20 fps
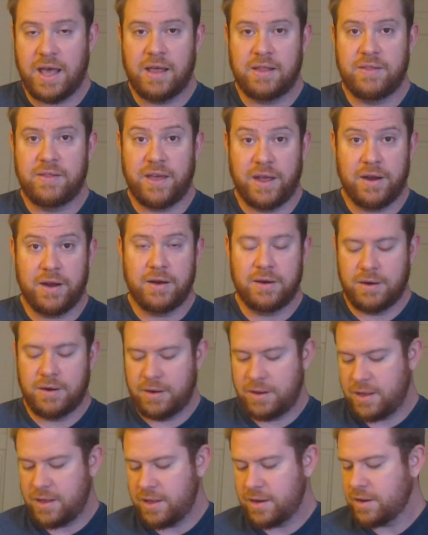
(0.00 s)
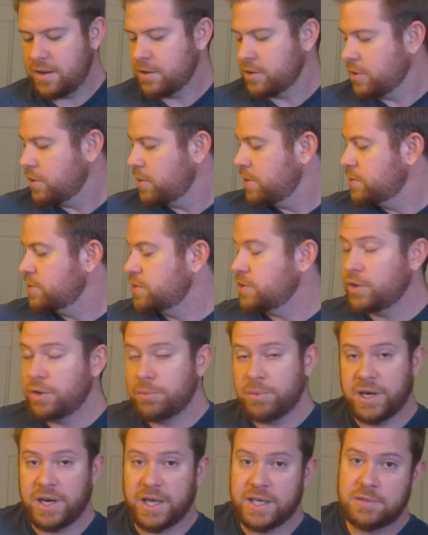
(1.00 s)
there, and I'll go ahead and show you
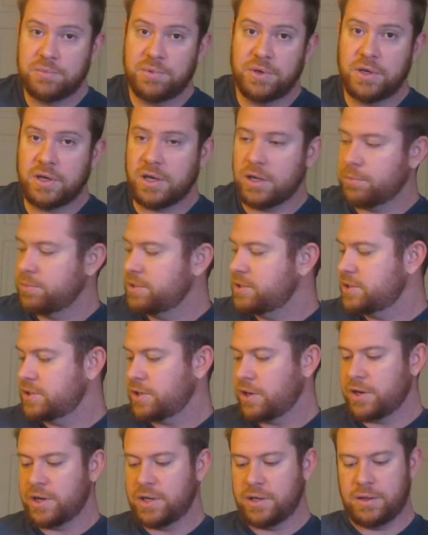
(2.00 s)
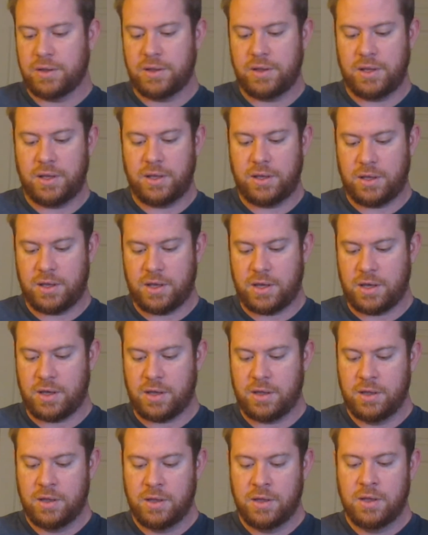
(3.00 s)
my next book. I'll be starting the
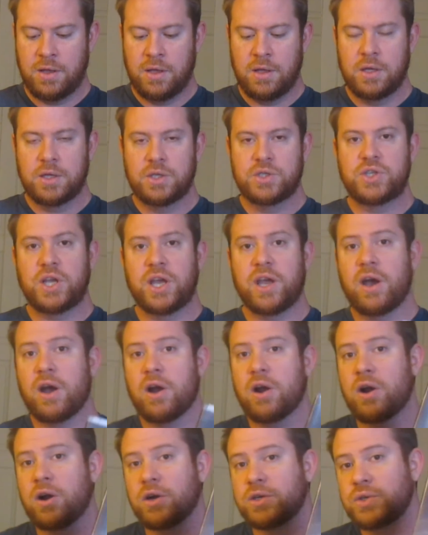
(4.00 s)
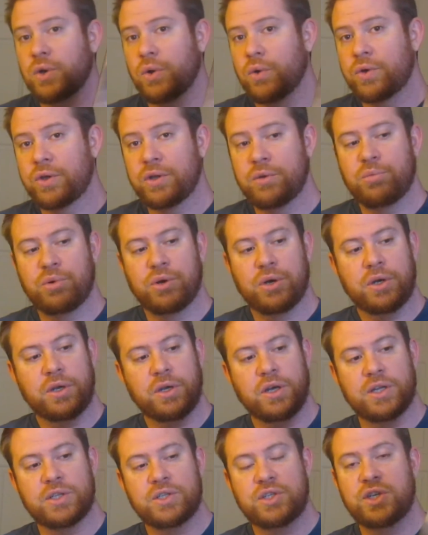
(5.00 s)
J.R.R. Tolkien
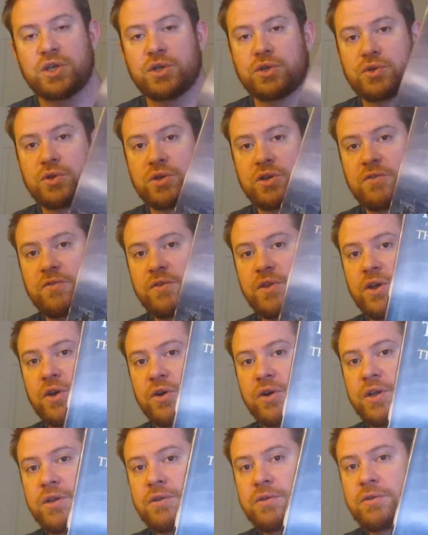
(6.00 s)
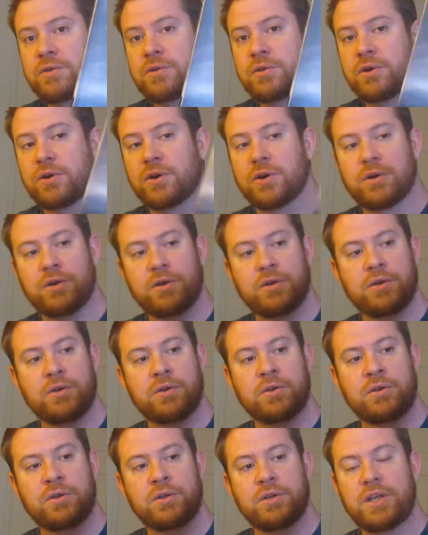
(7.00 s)
book, Children of Hurin,
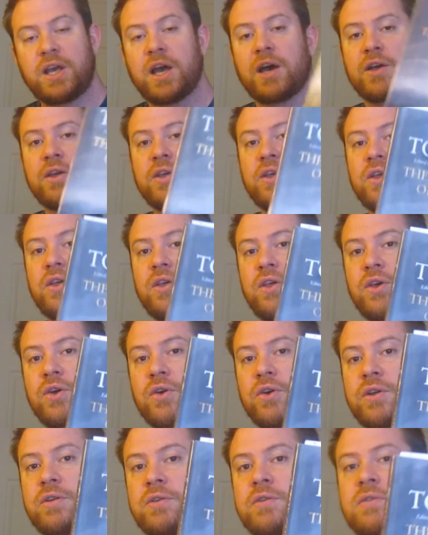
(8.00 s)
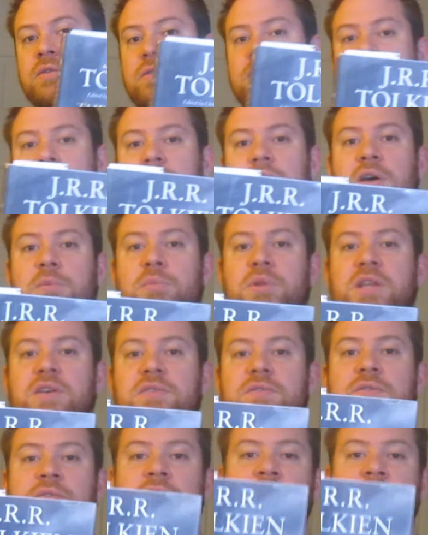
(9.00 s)
Hurin, I believe.